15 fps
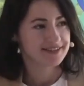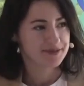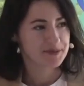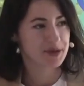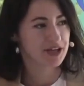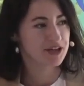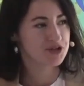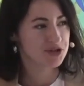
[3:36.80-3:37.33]

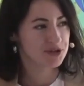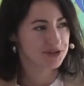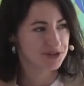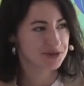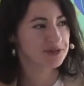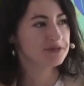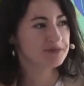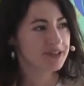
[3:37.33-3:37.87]
Making sure
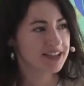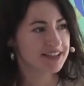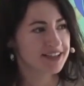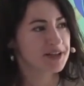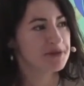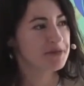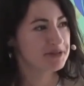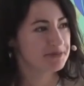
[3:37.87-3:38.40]
to make the
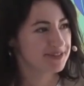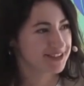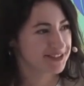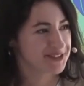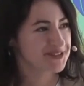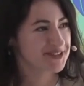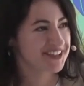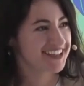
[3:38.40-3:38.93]
commitment
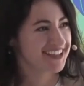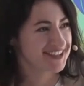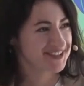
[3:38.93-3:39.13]
on stage